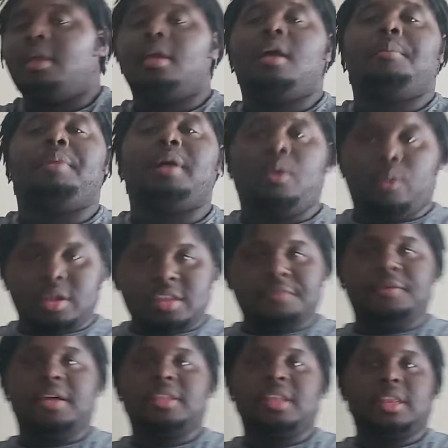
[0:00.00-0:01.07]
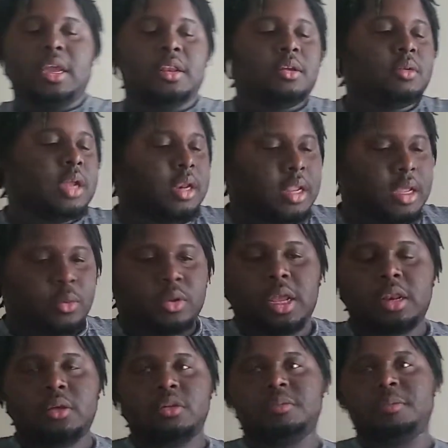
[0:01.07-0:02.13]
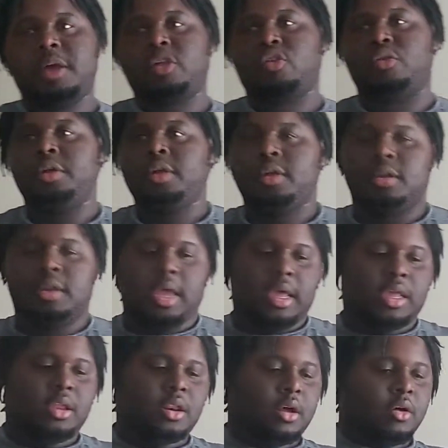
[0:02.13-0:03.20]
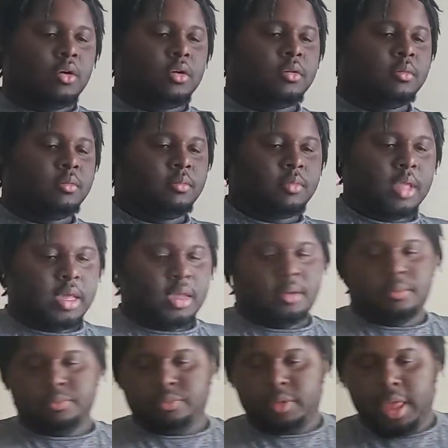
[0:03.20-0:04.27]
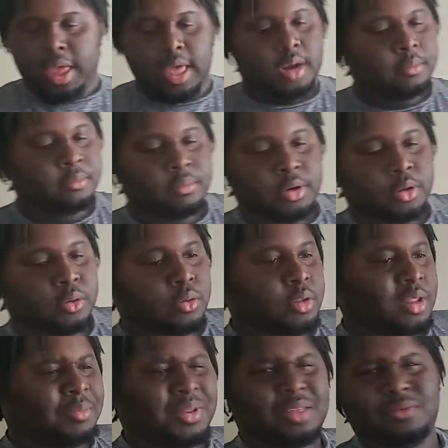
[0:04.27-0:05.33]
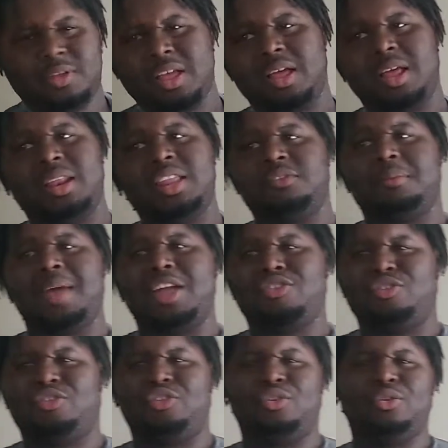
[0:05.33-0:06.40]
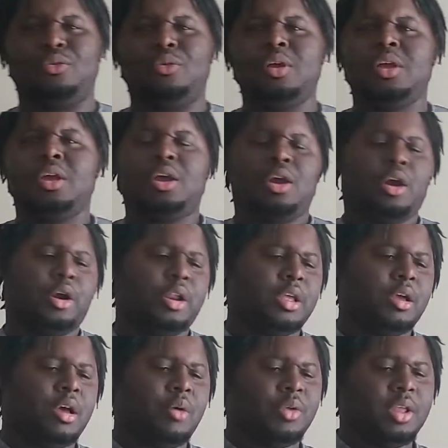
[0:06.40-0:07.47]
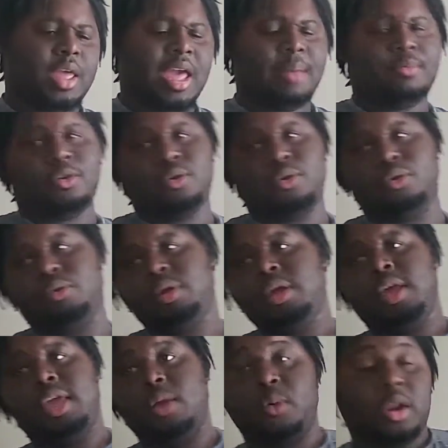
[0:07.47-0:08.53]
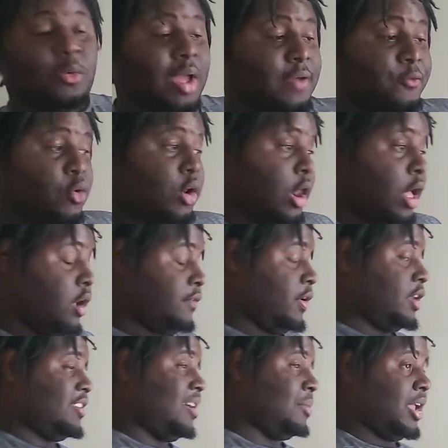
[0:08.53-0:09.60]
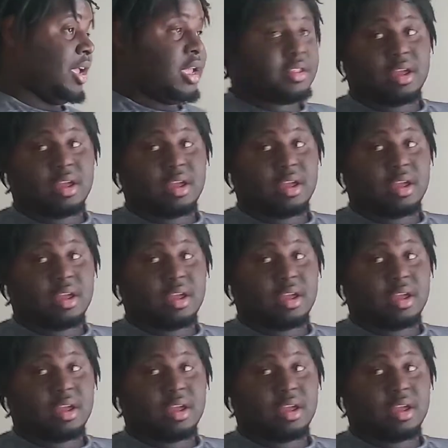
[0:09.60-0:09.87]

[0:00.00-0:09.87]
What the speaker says: But what the fuck did they do? They did what they do special. They, you know, they had him lose, I believe, a match or two early on when he came through. He went away for a long fucking time. I guess they